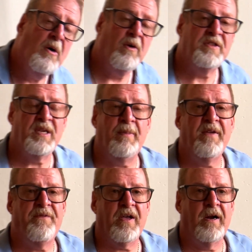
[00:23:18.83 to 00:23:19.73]
Well,
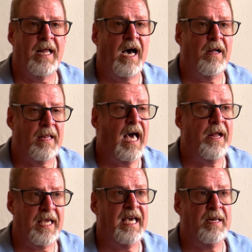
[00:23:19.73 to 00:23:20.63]
somebody figured out
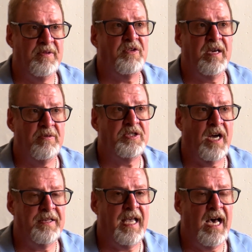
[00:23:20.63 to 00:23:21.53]
how to get him, so he was
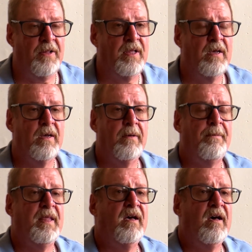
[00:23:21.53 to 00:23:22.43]
shot down.
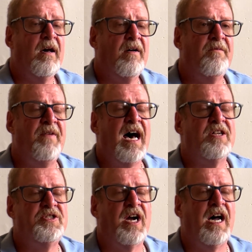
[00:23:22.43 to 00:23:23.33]

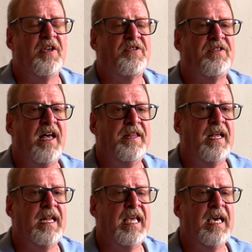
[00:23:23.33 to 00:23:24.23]
Val Giles said
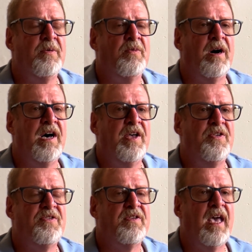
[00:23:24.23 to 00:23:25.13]
that it
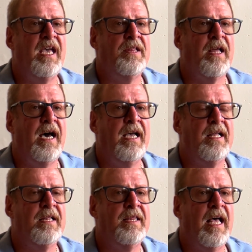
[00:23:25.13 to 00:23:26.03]
was a
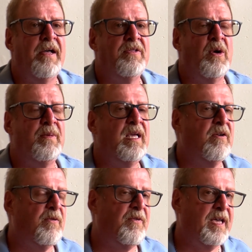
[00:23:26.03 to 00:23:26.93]
night that nobody
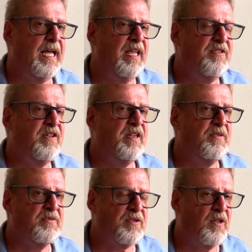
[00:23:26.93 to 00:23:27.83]
will forget. He said
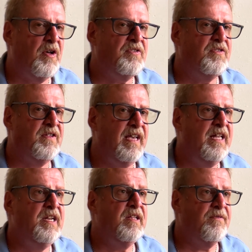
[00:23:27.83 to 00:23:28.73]
it was the closest to
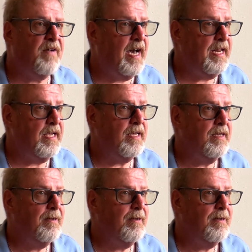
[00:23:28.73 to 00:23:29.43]
Indian fighting